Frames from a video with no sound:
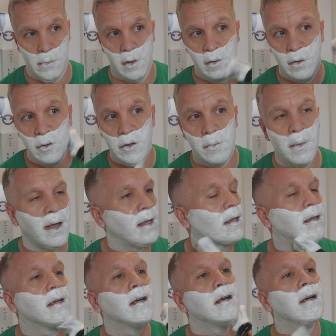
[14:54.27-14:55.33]
They used to make
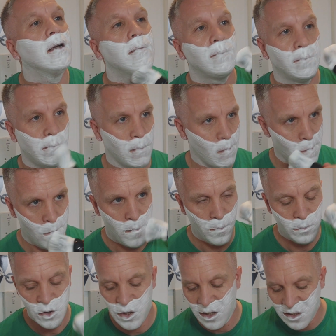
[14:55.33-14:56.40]

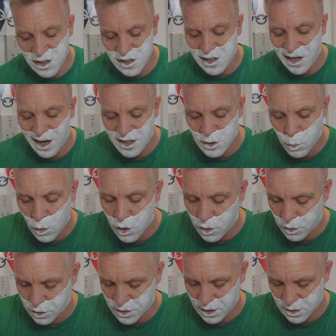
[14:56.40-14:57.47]
Chance's
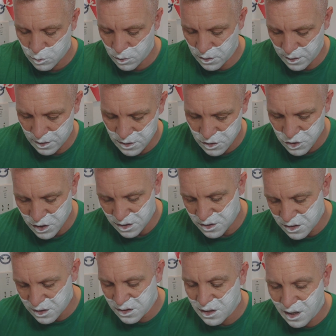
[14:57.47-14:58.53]
Glassworks, that's what it is.
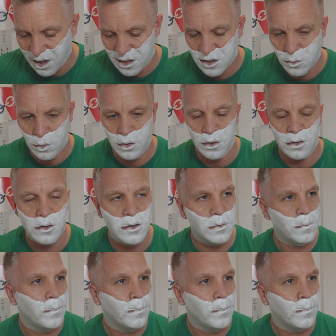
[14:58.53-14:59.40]
Chance's Glassworks.